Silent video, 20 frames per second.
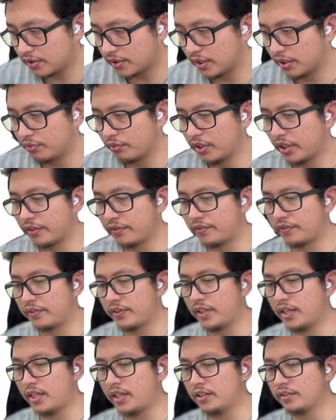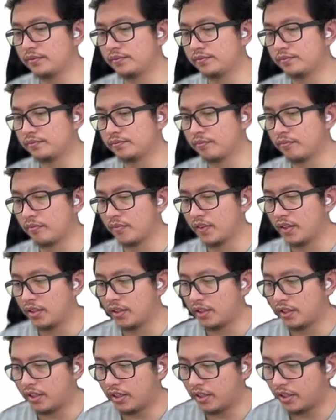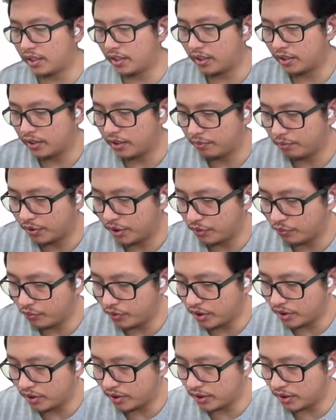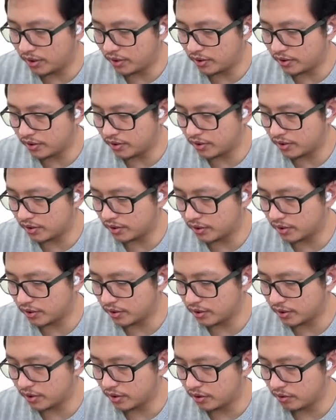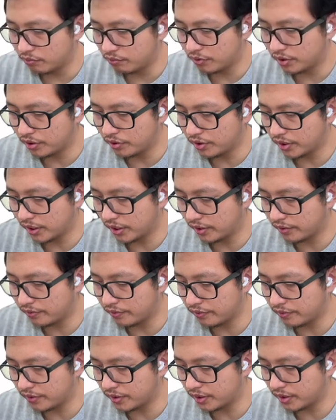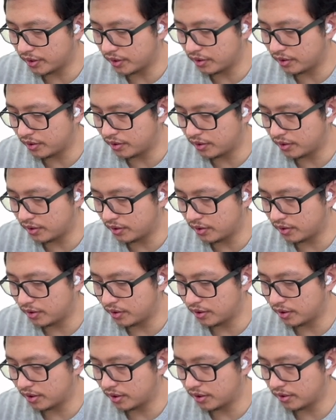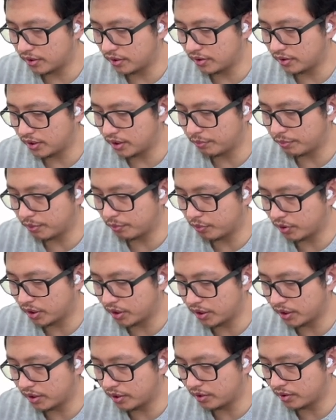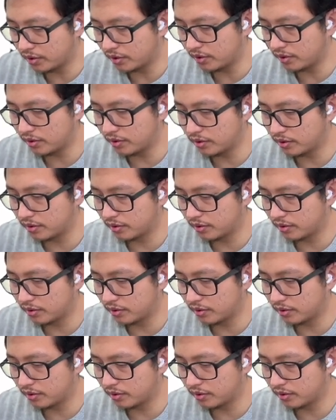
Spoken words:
Let's say we have that. And in between this, we could have another hyperbola here.